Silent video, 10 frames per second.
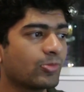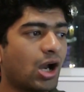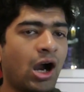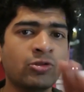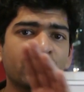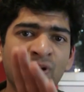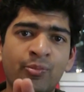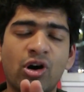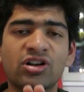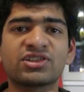Out of the
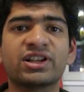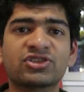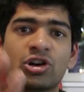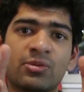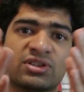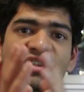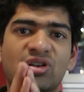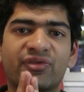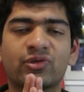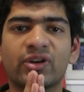box, let's talk about the
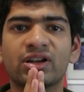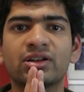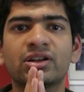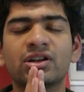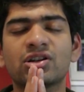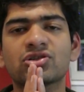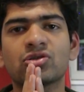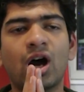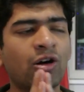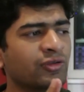software.
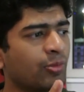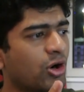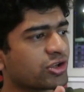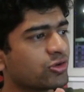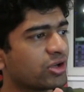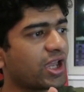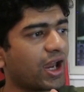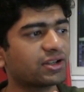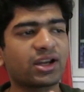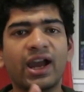So out of the box you
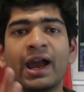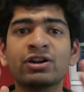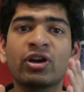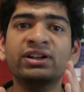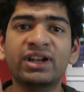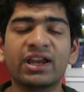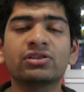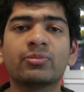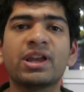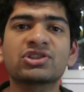get Android
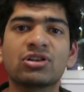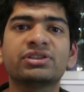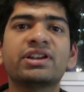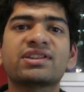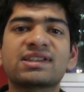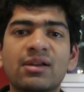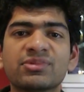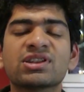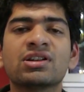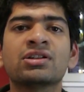10 based on the
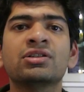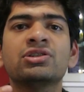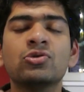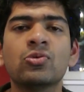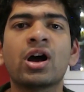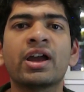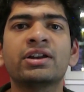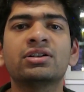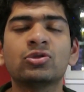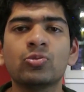Samsung
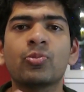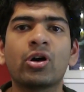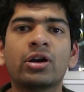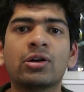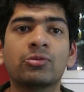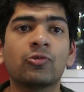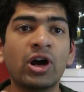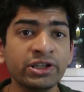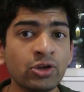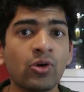
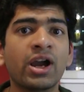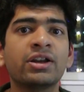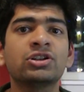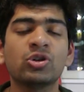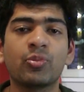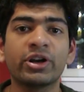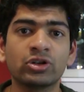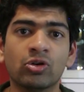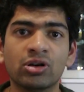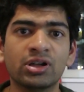One UI 2.0.